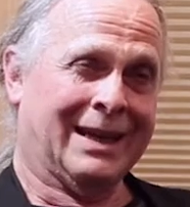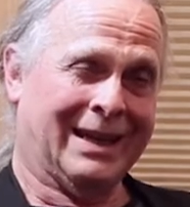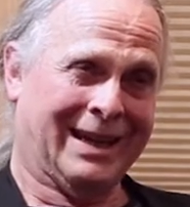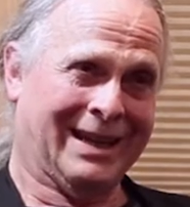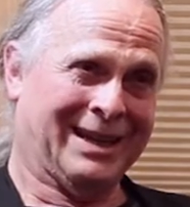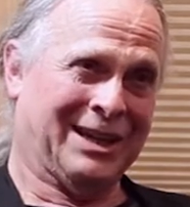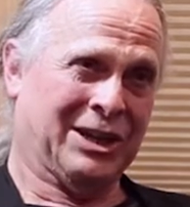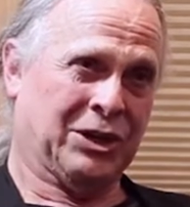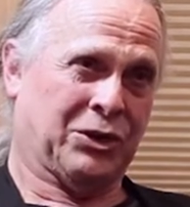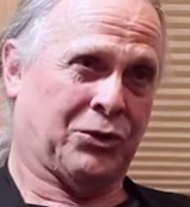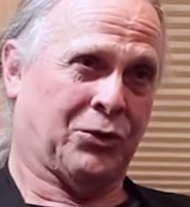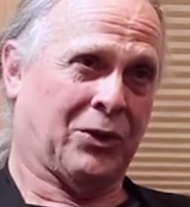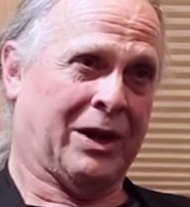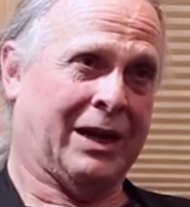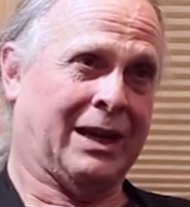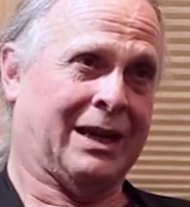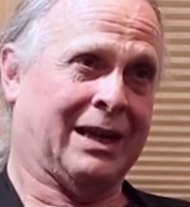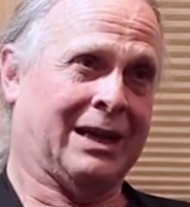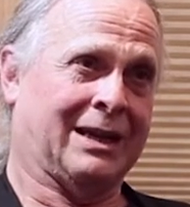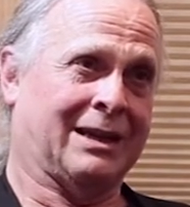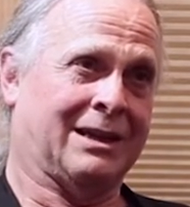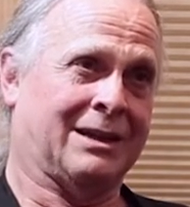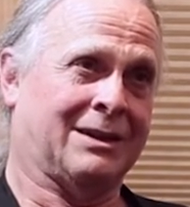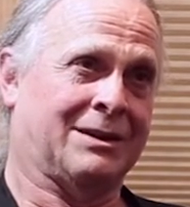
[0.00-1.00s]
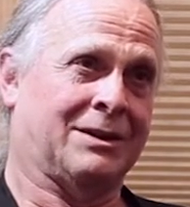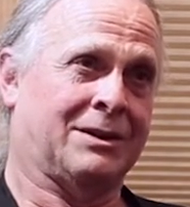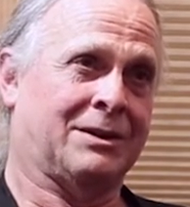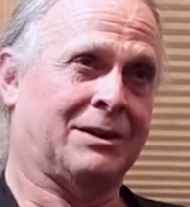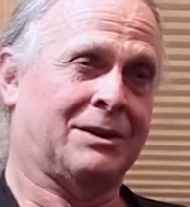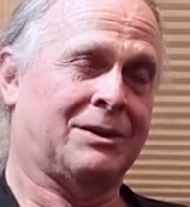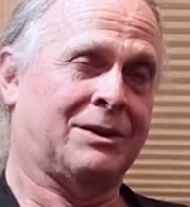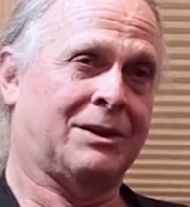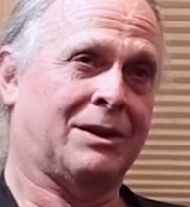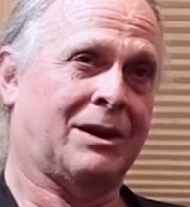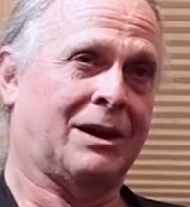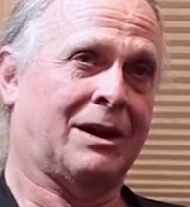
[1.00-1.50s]
integrating,
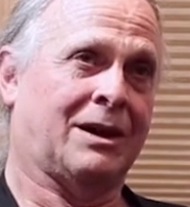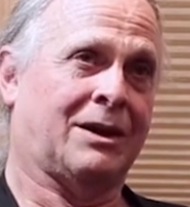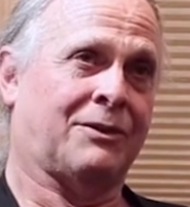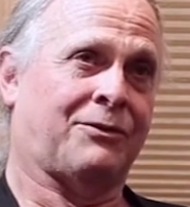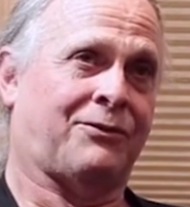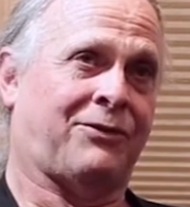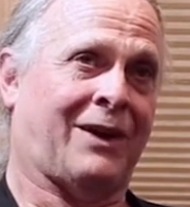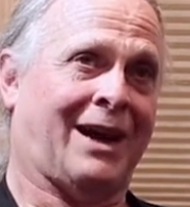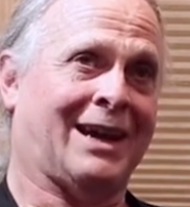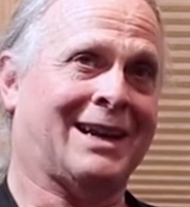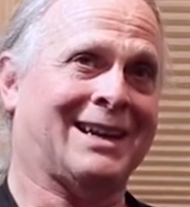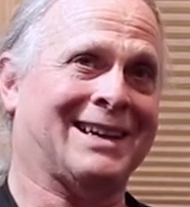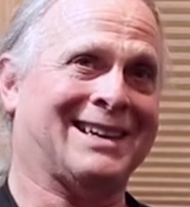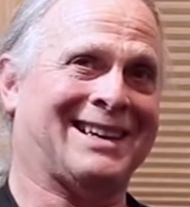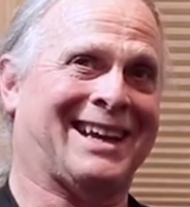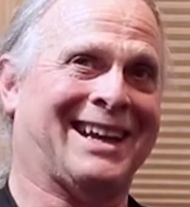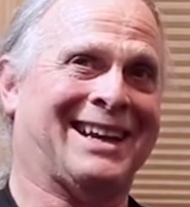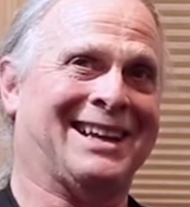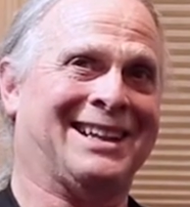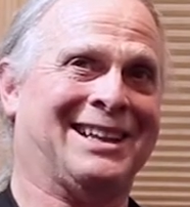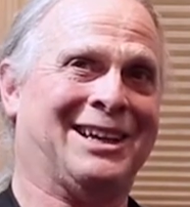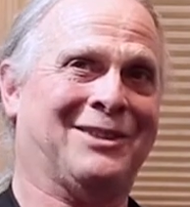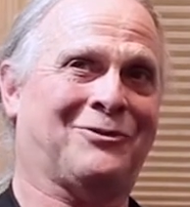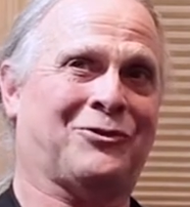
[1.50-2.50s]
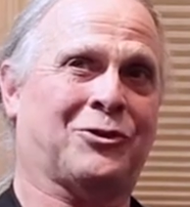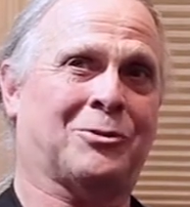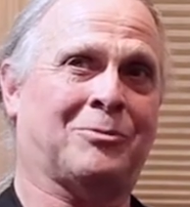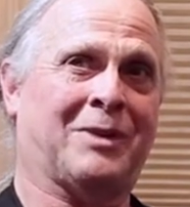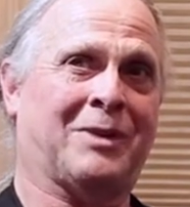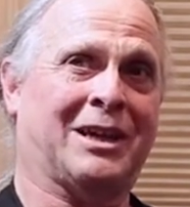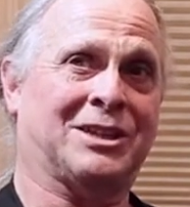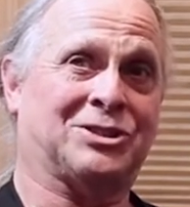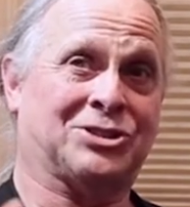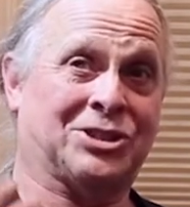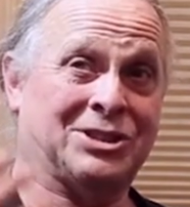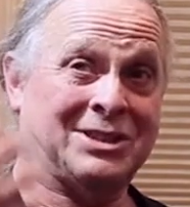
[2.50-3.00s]
getting the
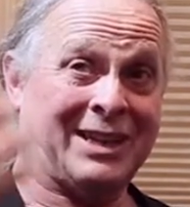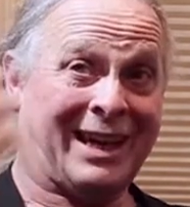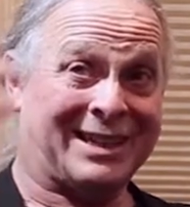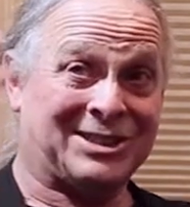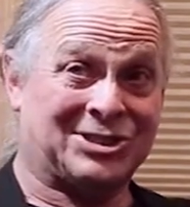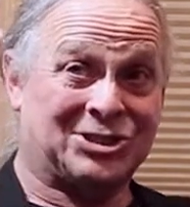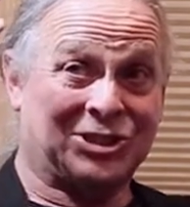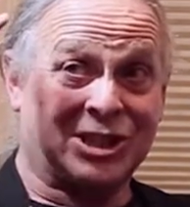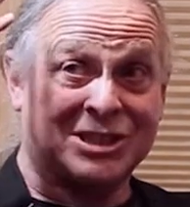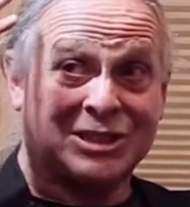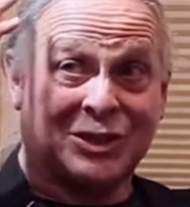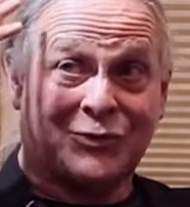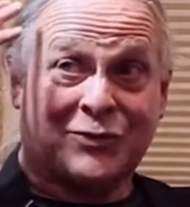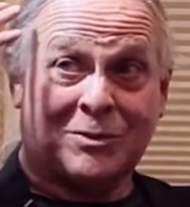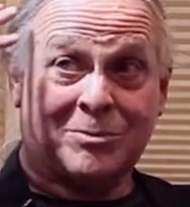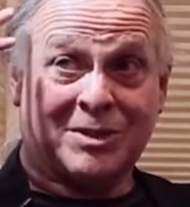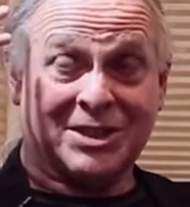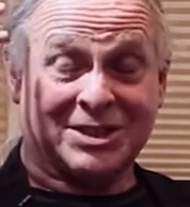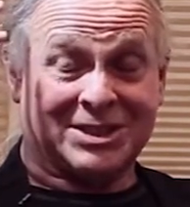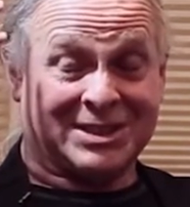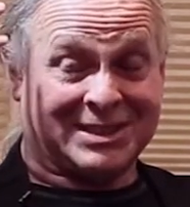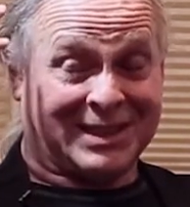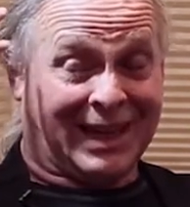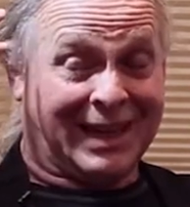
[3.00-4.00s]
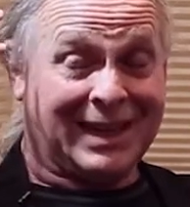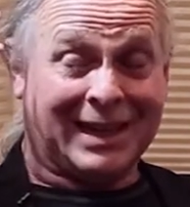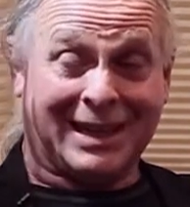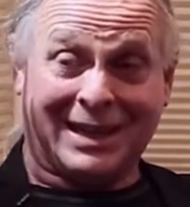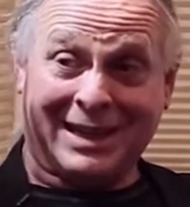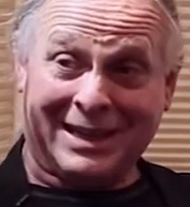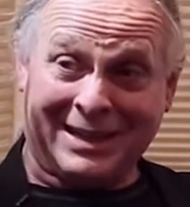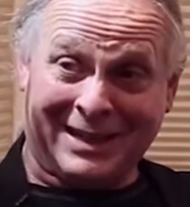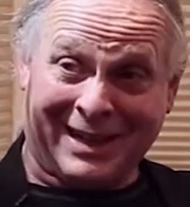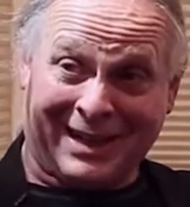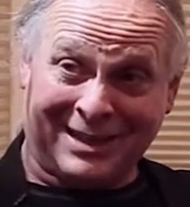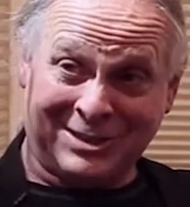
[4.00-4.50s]
information not just from the
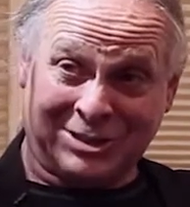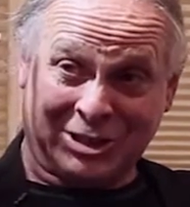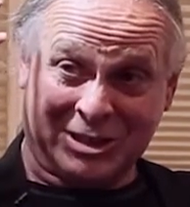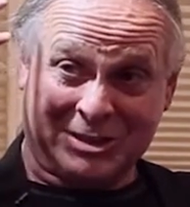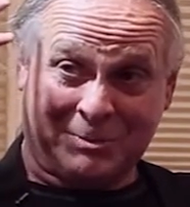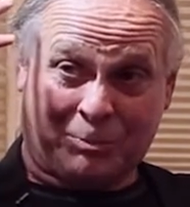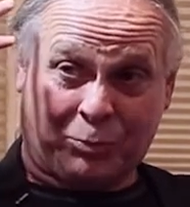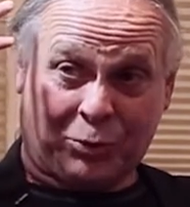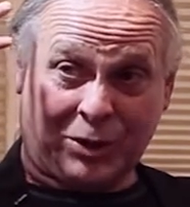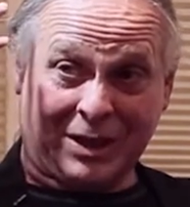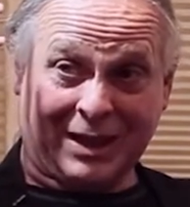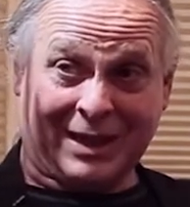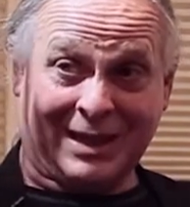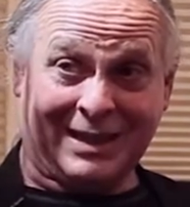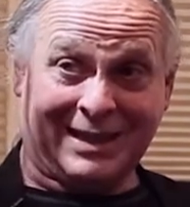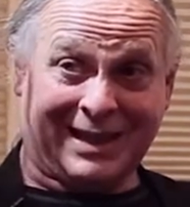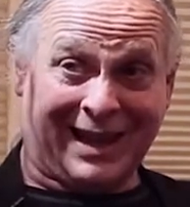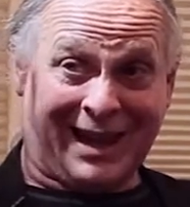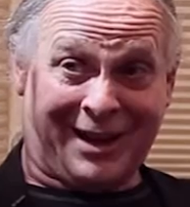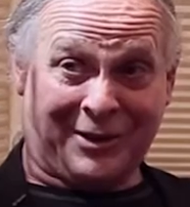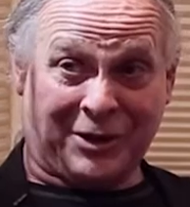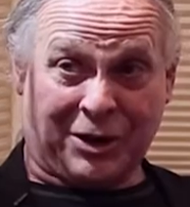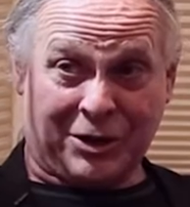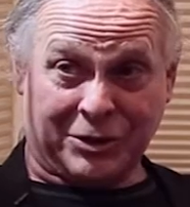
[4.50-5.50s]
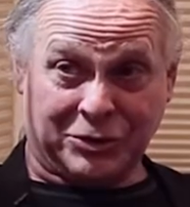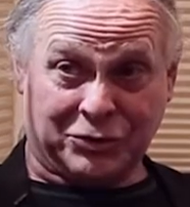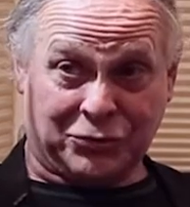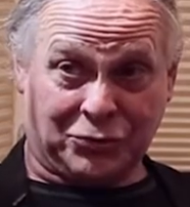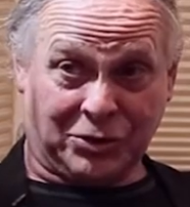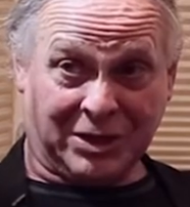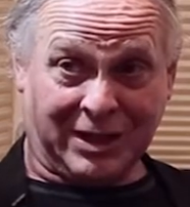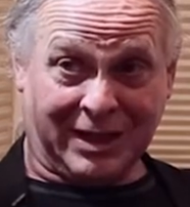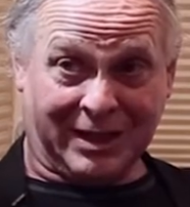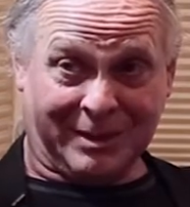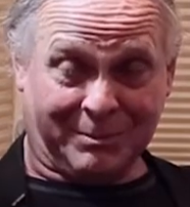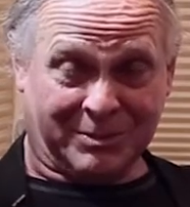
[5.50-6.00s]
psyche, not just breaking down our
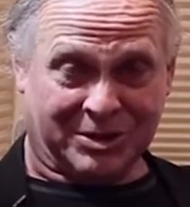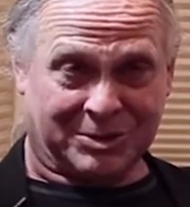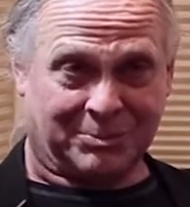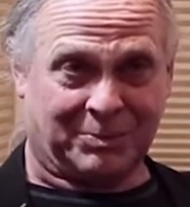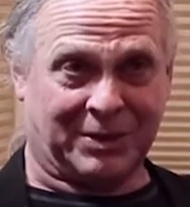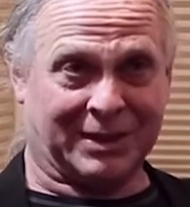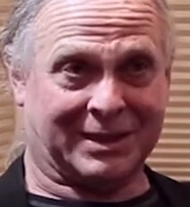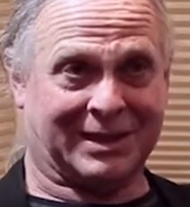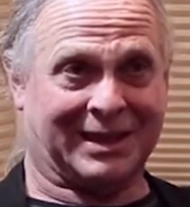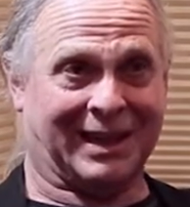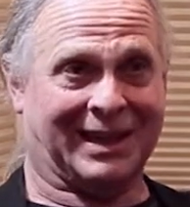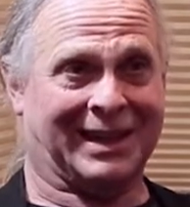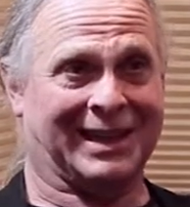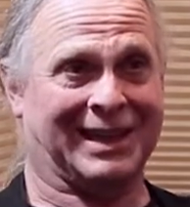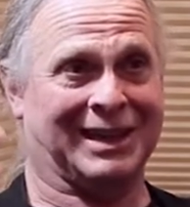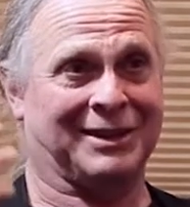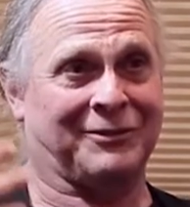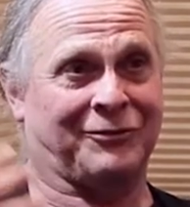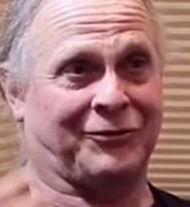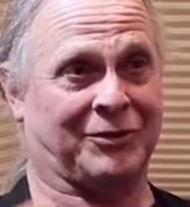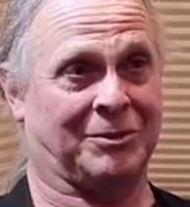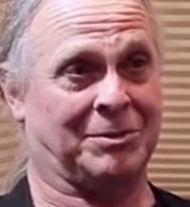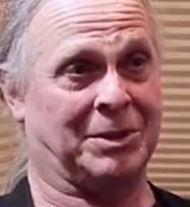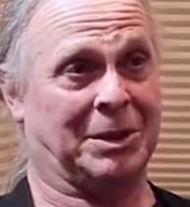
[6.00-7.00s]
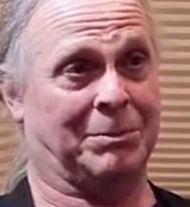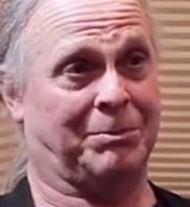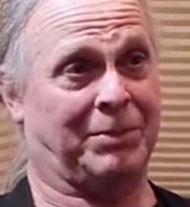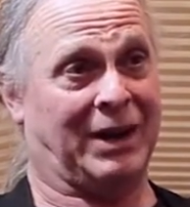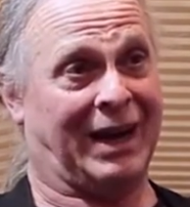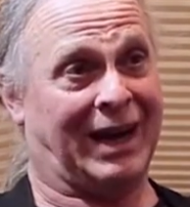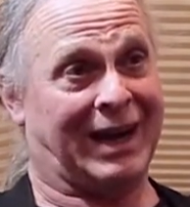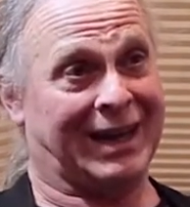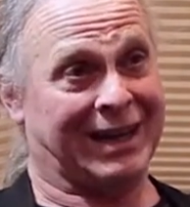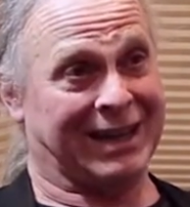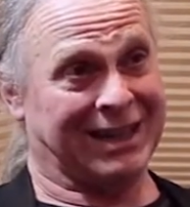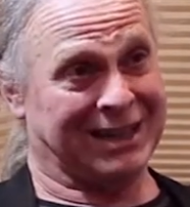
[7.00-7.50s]
dreams, but getting it from the
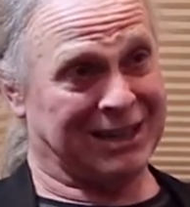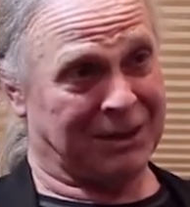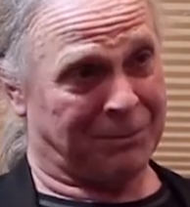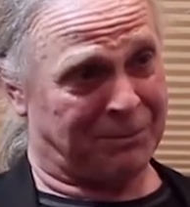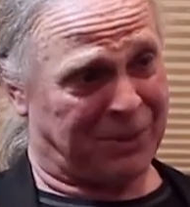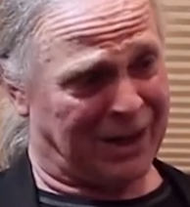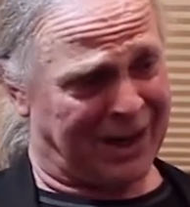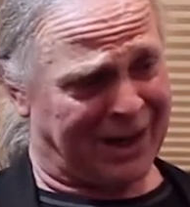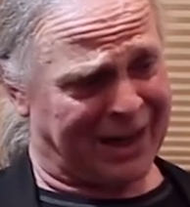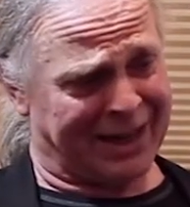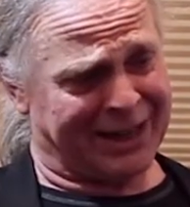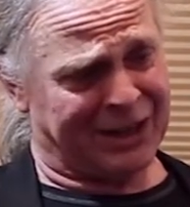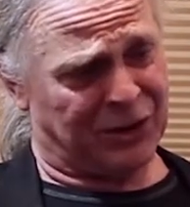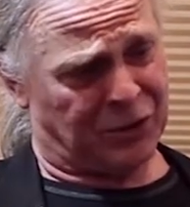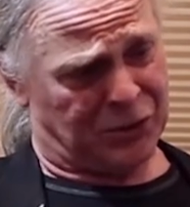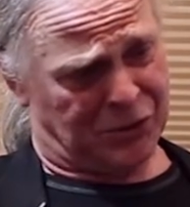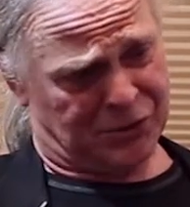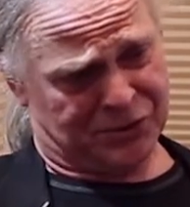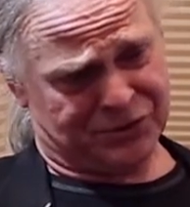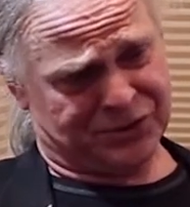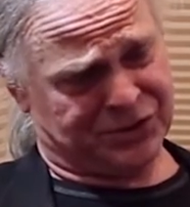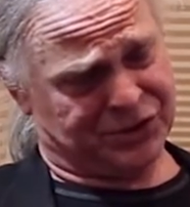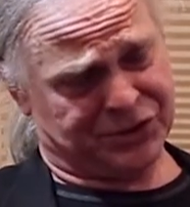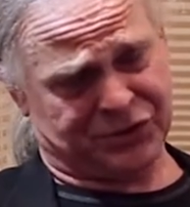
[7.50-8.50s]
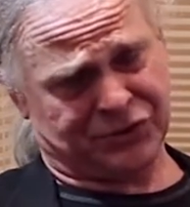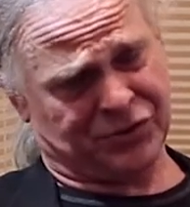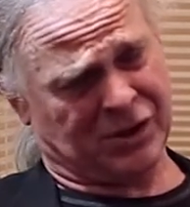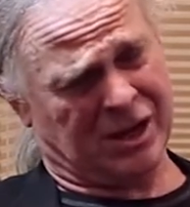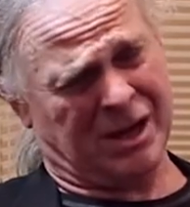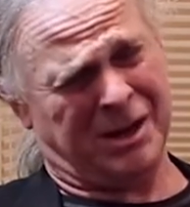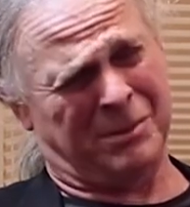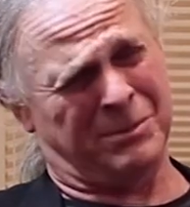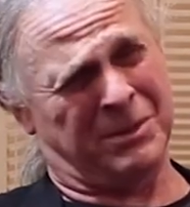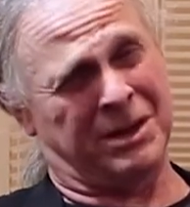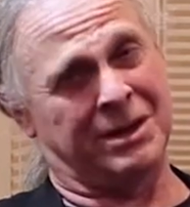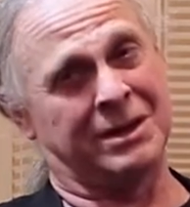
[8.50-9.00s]
body. The body holds the
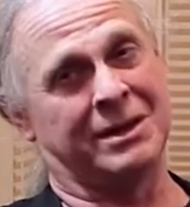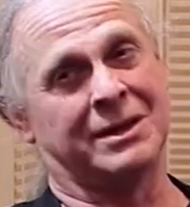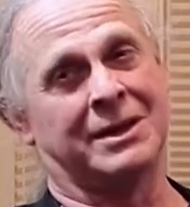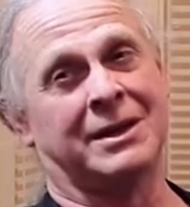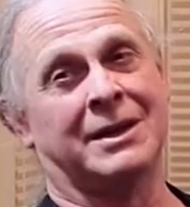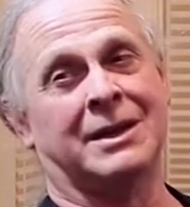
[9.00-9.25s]
trauma.